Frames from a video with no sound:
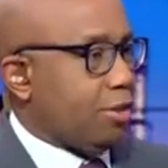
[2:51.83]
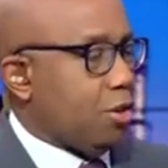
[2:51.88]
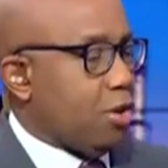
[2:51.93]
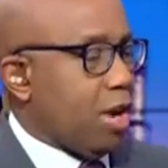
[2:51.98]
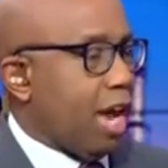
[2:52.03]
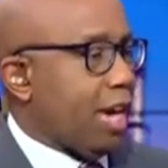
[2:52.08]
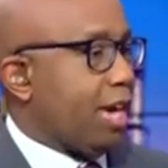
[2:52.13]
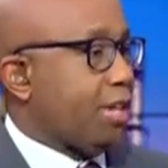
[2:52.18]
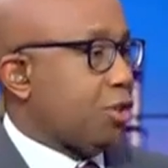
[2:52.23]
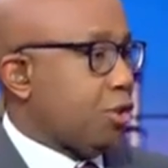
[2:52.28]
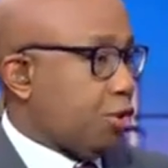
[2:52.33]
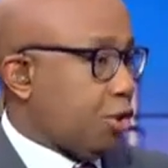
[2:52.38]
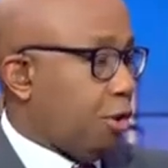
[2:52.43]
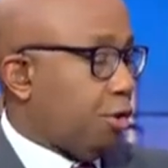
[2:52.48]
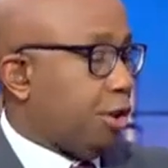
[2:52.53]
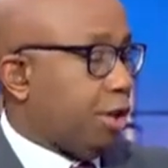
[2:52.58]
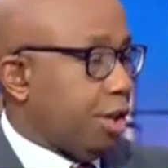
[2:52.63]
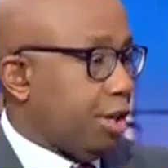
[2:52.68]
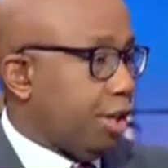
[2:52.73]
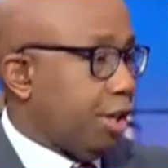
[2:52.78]
They're not
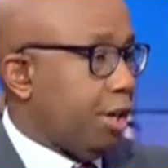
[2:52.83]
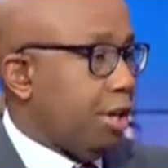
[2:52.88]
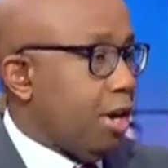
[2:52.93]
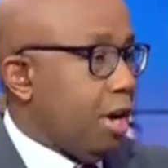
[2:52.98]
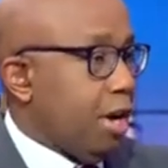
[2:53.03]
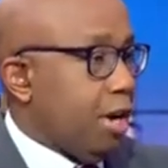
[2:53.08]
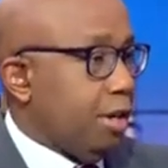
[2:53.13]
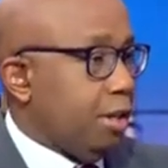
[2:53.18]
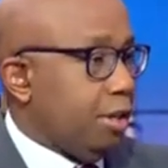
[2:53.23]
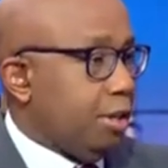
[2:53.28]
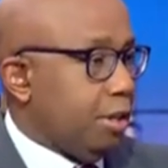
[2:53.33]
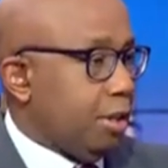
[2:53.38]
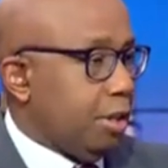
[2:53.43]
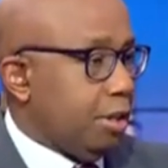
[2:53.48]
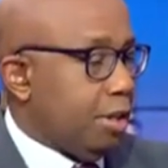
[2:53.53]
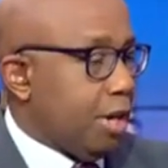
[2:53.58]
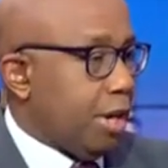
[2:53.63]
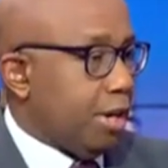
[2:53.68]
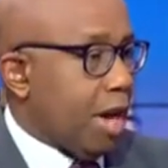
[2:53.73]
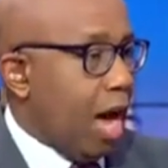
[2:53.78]
necessarily going to
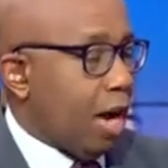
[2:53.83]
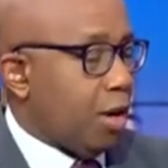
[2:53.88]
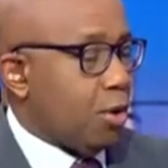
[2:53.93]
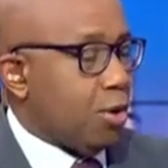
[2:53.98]
knock